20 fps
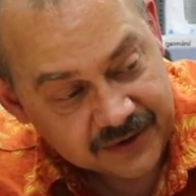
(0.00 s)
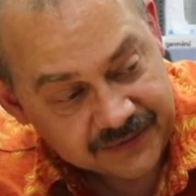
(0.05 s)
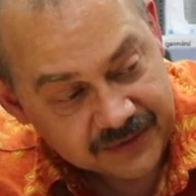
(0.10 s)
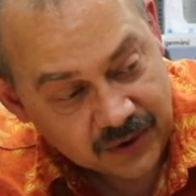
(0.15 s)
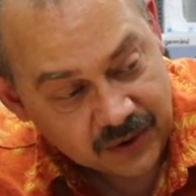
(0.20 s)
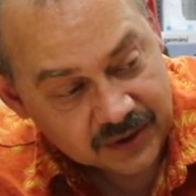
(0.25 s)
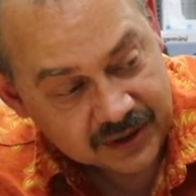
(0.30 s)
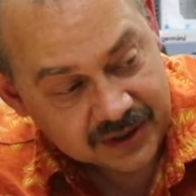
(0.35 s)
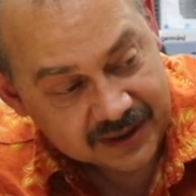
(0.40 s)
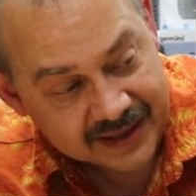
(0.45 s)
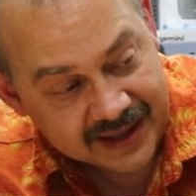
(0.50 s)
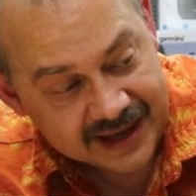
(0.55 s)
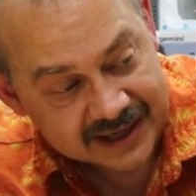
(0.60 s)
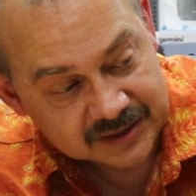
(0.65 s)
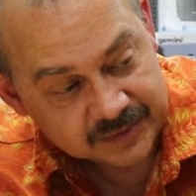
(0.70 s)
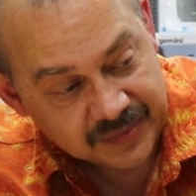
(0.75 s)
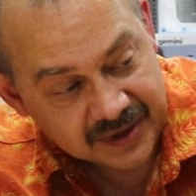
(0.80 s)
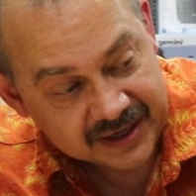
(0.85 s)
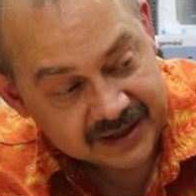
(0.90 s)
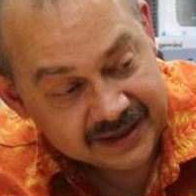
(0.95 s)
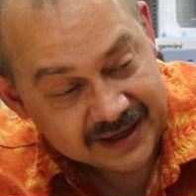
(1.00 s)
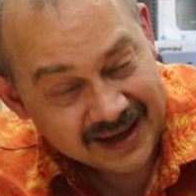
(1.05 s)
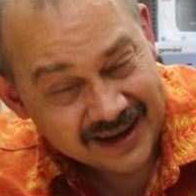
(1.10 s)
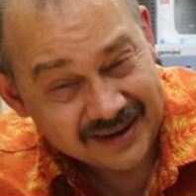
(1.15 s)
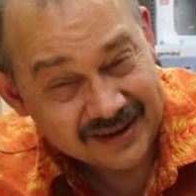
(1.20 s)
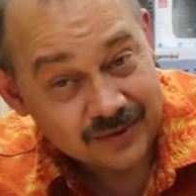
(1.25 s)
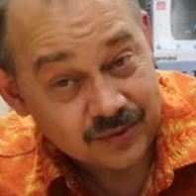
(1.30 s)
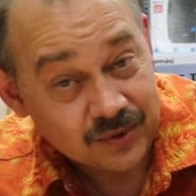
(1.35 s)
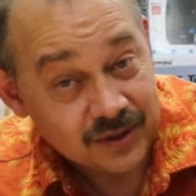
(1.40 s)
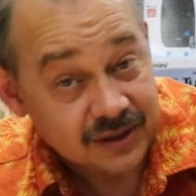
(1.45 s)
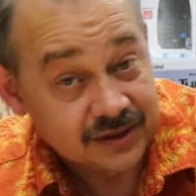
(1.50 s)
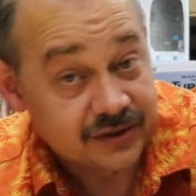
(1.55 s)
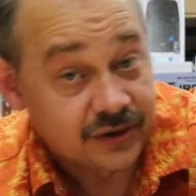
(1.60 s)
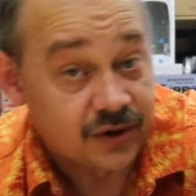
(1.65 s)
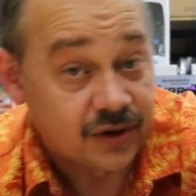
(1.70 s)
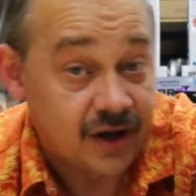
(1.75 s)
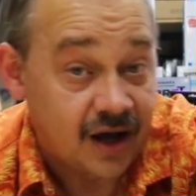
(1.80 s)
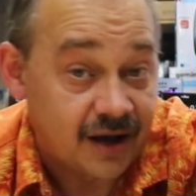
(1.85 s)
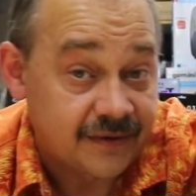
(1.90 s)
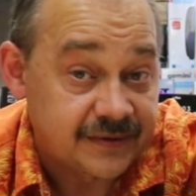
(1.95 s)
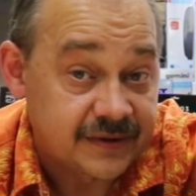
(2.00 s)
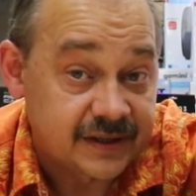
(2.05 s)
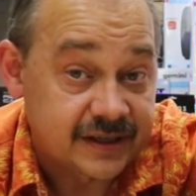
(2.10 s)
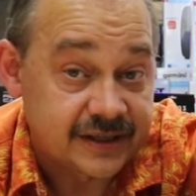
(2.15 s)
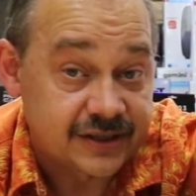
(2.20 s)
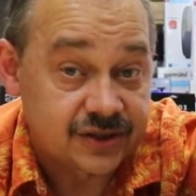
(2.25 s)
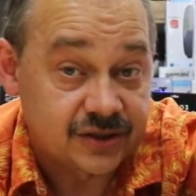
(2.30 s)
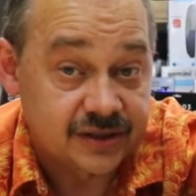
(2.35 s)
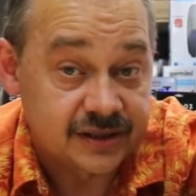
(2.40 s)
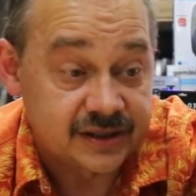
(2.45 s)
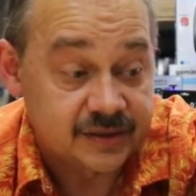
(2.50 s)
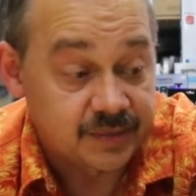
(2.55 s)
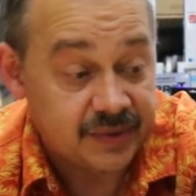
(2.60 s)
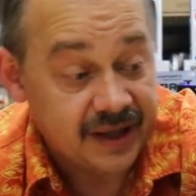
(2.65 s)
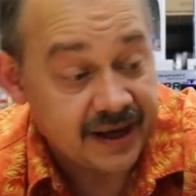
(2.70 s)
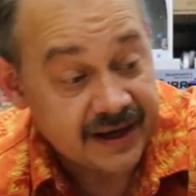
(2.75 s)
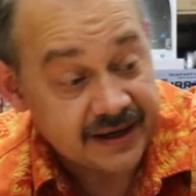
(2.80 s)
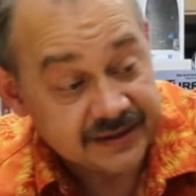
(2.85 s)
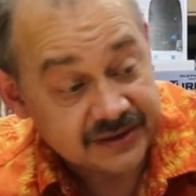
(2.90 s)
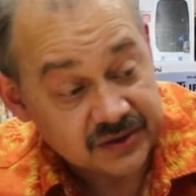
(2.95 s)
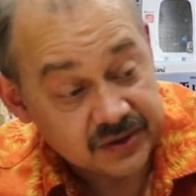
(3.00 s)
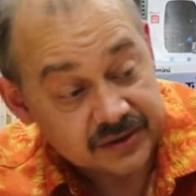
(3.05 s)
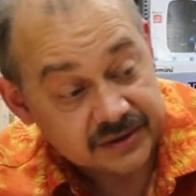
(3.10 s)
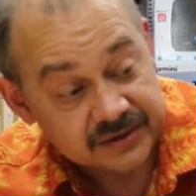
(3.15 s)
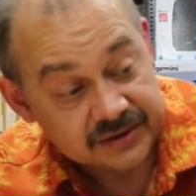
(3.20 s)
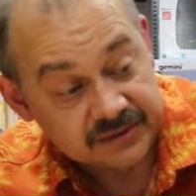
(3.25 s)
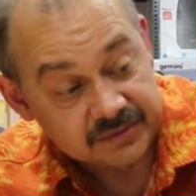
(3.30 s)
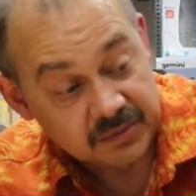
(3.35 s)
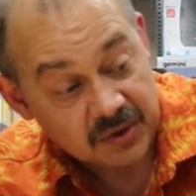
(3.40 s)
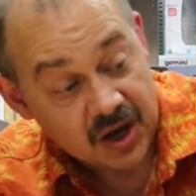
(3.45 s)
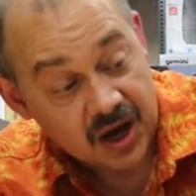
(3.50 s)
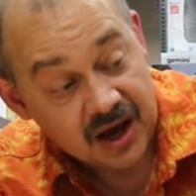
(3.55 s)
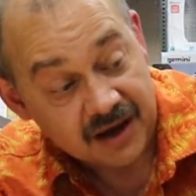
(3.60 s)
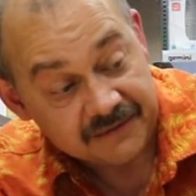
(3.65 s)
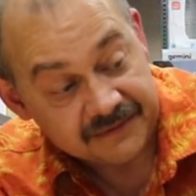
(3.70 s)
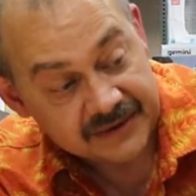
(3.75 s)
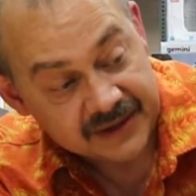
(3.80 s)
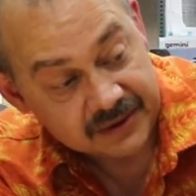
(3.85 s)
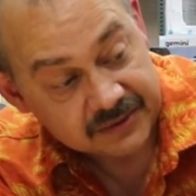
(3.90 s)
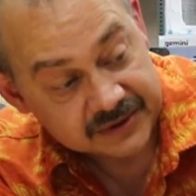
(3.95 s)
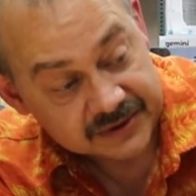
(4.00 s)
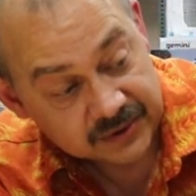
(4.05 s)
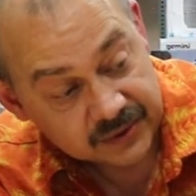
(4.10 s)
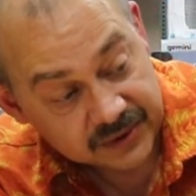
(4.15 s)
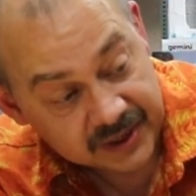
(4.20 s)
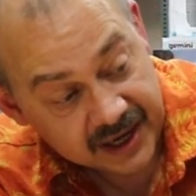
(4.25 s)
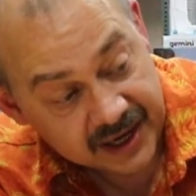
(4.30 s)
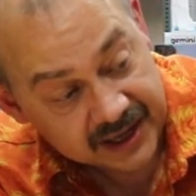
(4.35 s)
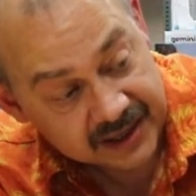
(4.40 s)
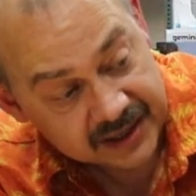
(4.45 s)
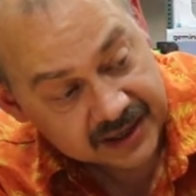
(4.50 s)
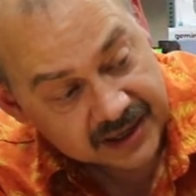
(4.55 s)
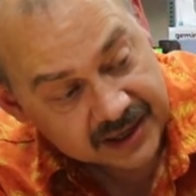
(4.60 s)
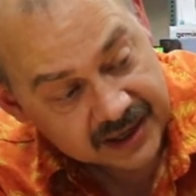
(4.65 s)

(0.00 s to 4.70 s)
If you hold the last button down, it will turn off the digital display, so it's off. That was okay.